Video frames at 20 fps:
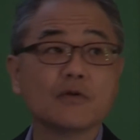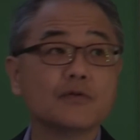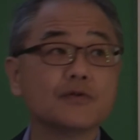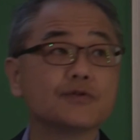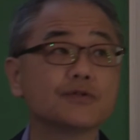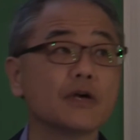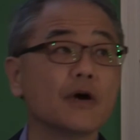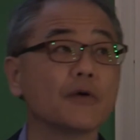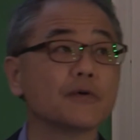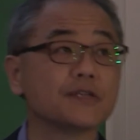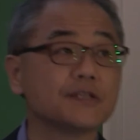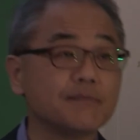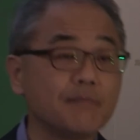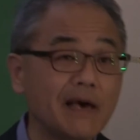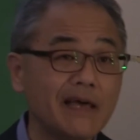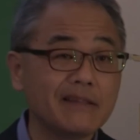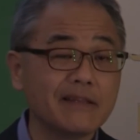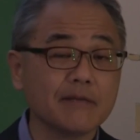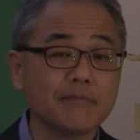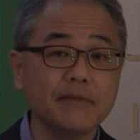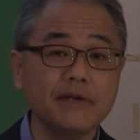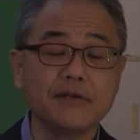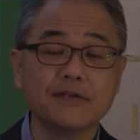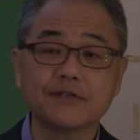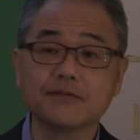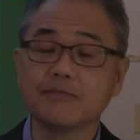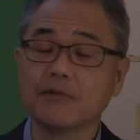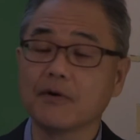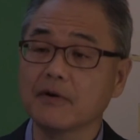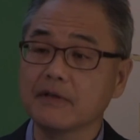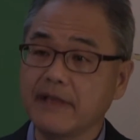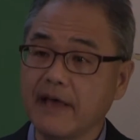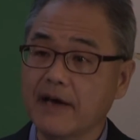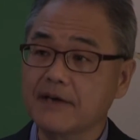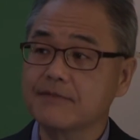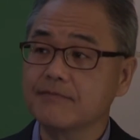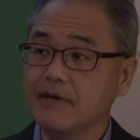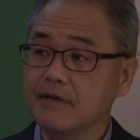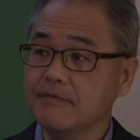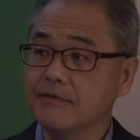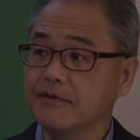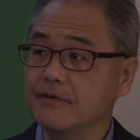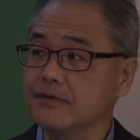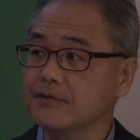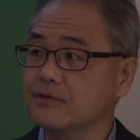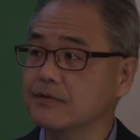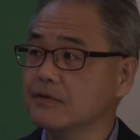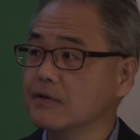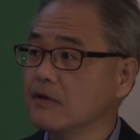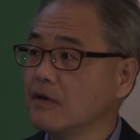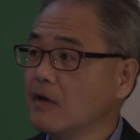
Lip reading: So spending means more tax revenues.